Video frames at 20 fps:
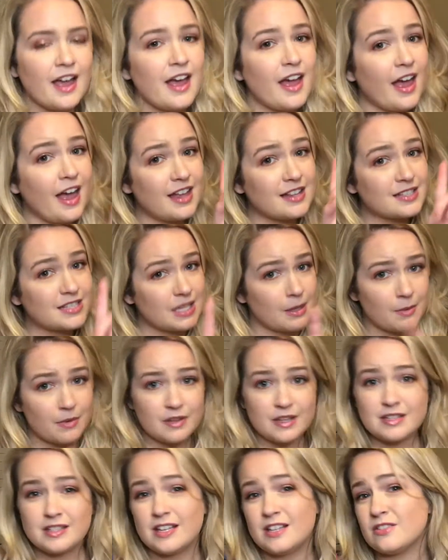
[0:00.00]
and some of
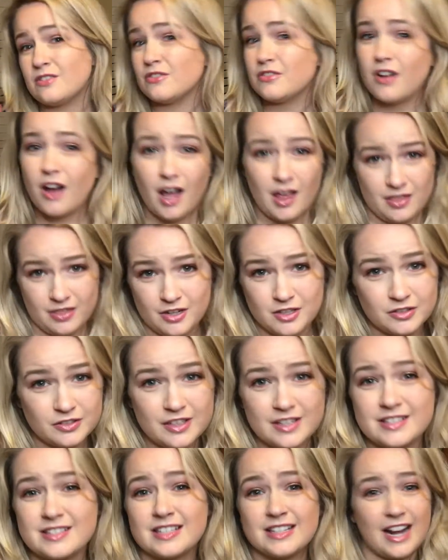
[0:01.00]
these things are not in their
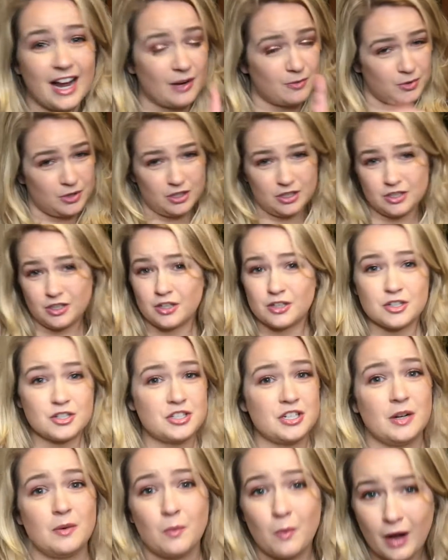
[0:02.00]
list, and I really don't
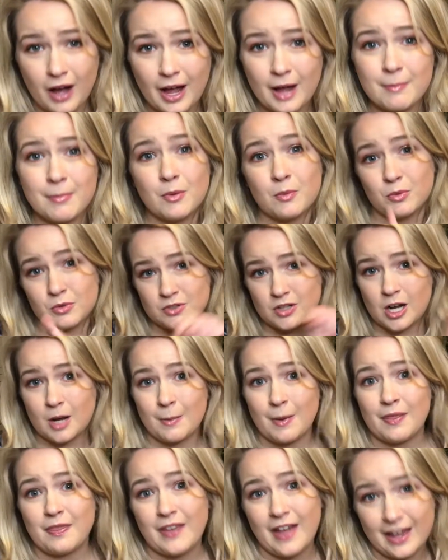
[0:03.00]
understand why, but we'll talk
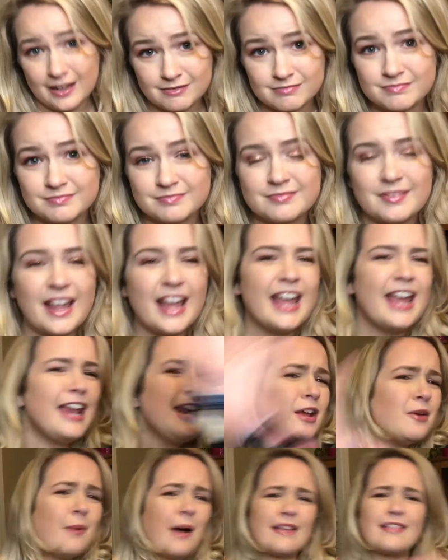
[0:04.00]
about that.
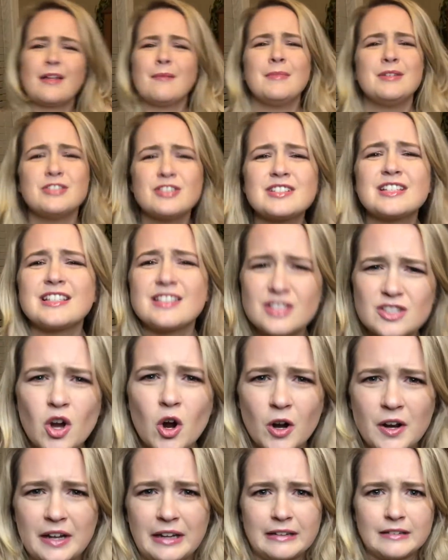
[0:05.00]
Anyway, let me just get
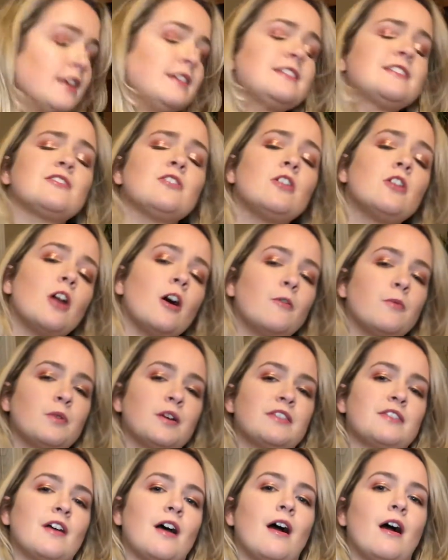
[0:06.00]
started. To start off
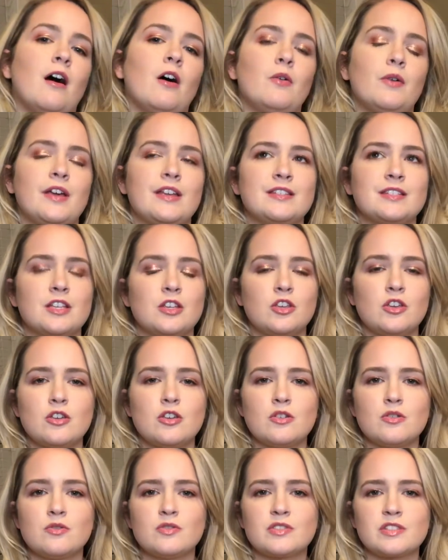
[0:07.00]
with, I always
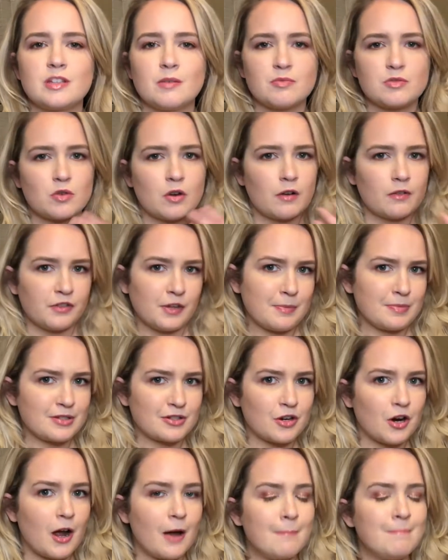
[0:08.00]
use some sort of lip
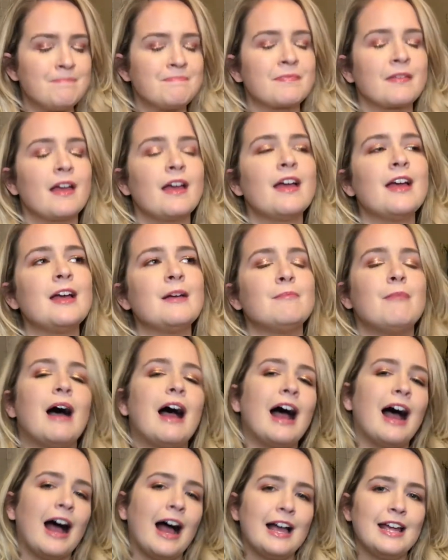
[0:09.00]
scrub. My
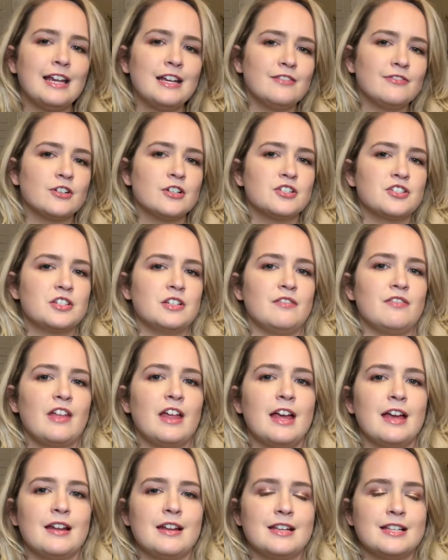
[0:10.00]
high-end version of
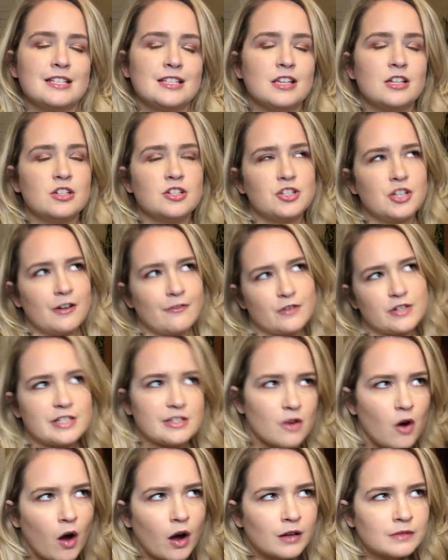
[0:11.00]
that is Jeffree
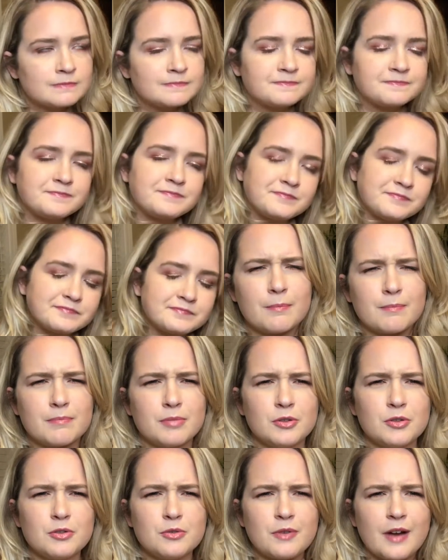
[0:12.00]
Star.
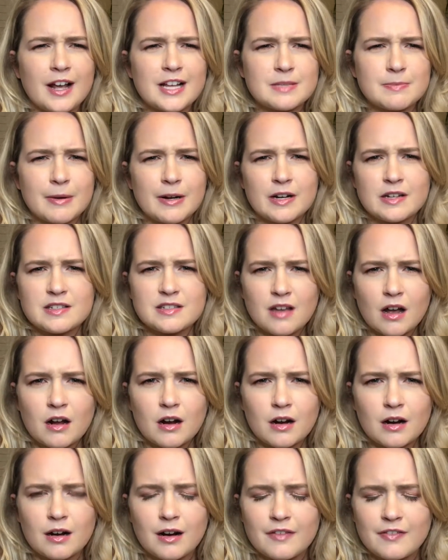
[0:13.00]
Blue Raspberry
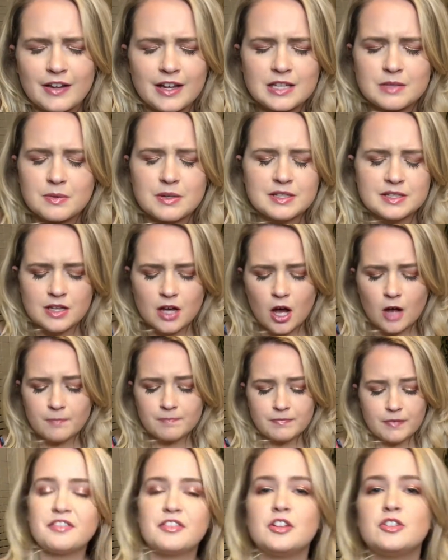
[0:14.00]
Sucker, I think is what it's called.
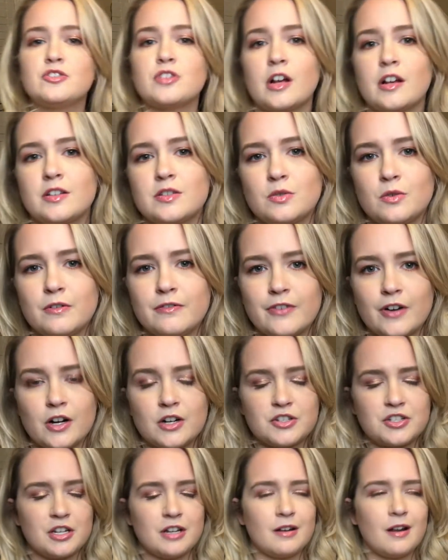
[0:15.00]
The drugstore
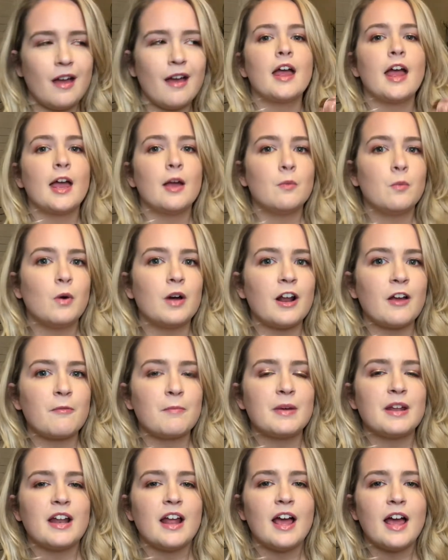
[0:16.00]
version. And what I've
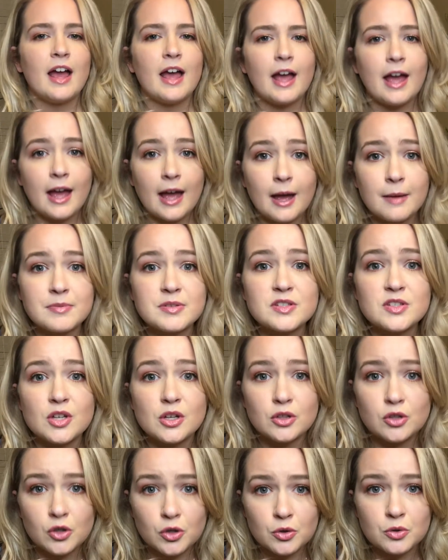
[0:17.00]
been
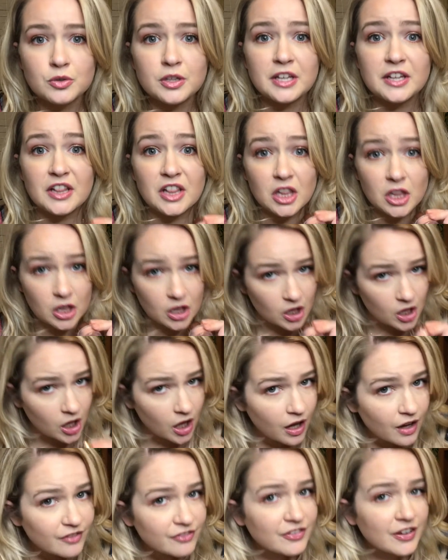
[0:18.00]
absolutely
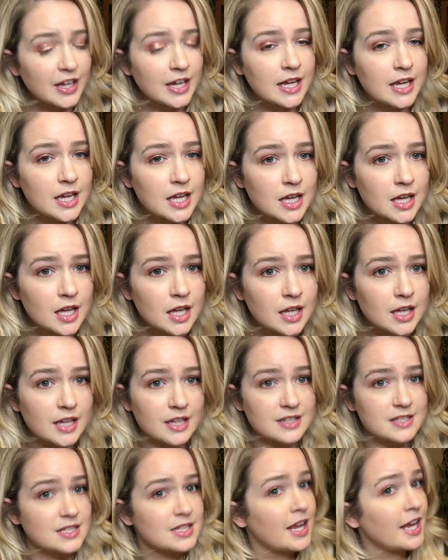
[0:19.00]
loving,
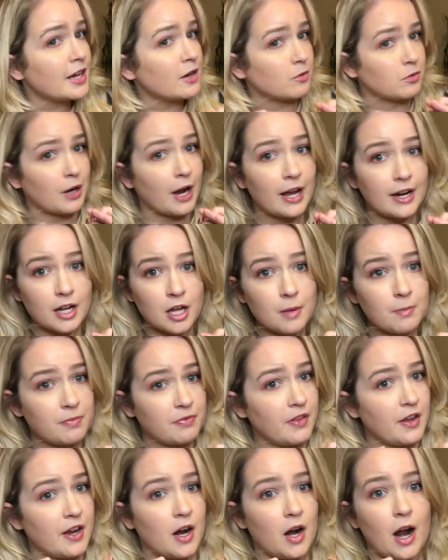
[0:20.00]
it's like right up
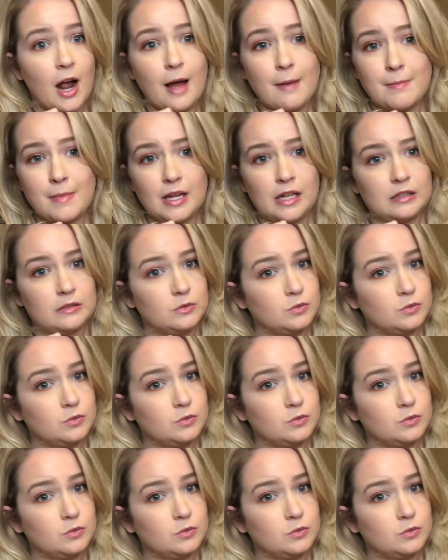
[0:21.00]
there. I mean,